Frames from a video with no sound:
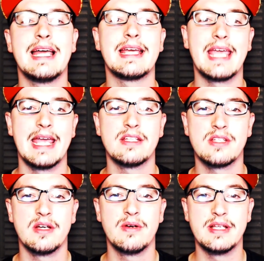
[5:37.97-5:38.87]
that
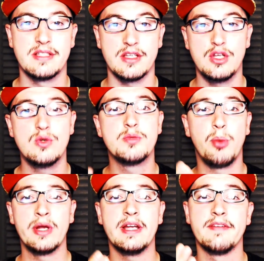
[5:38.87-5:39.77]
Kanto is a huge
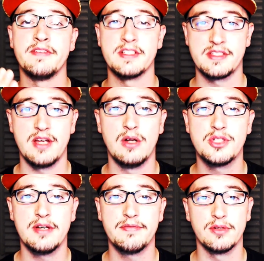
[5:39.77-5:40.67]
point of
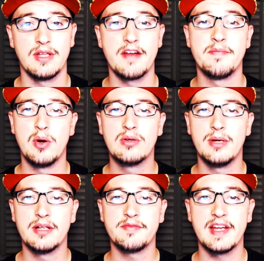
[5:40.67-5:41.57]
nostalgia for a lot of
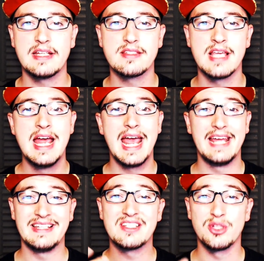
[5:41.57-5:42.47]
Pokemon fans,
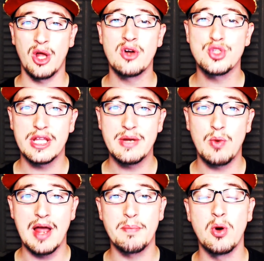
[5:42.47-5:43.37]
and that's largely
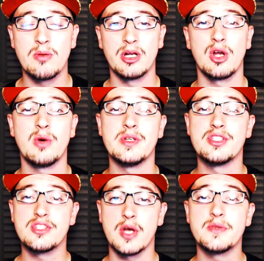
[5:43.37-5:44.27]
why Pokemon Go was
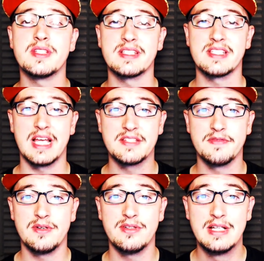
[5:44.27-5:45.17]
so
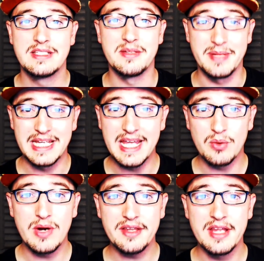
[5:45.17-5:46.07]
successful to
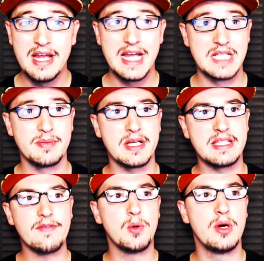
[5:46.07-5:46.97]
begin with, is because
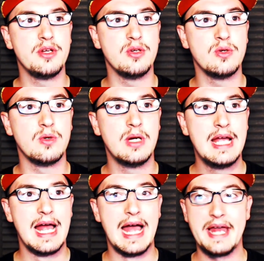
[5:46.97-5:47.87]
everyone who
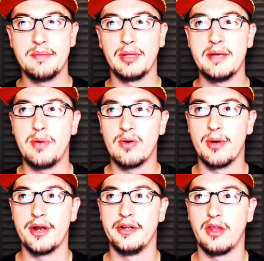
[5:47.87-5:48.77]
hadn't played
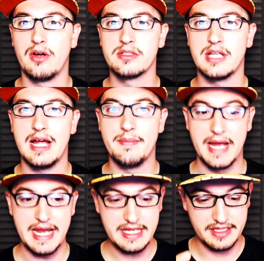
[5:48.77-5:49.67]
Pokemon in a long time,
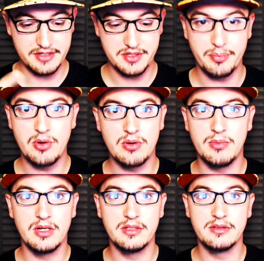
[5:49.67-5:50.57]
hey, there's a
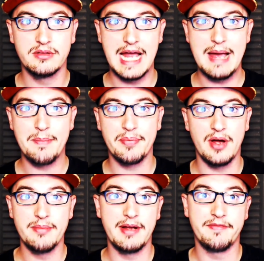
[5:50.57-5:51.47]
Pokemon app
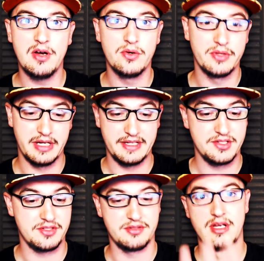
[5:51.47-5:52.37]
on my phone that I could
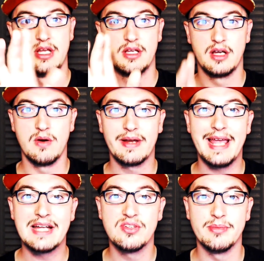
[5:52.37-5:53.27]
just go and
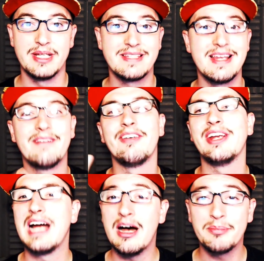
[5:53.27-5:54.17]
catch him, and it's not very
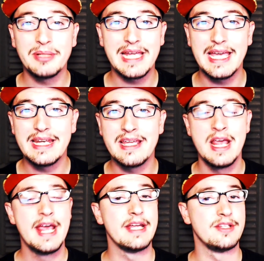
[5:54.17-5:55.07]
complicated,
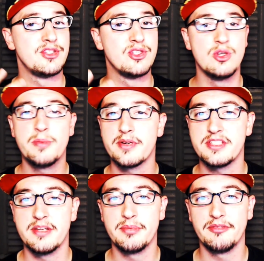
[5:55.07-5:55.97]
it's super
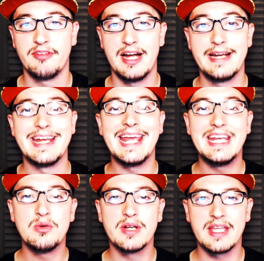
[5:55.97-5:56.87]
simplified, and
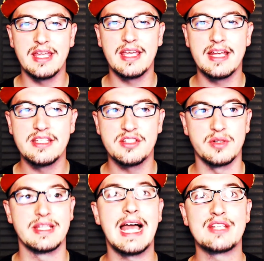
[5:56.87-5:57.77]
anyone can get into
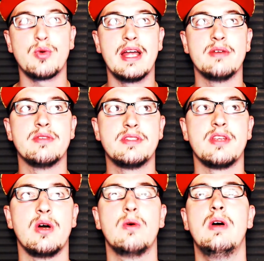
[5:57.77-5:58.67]
it. That's why it was
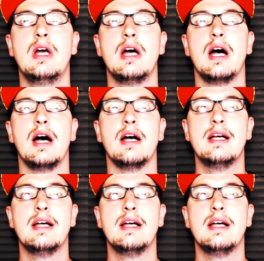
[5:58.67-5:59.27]
so uh,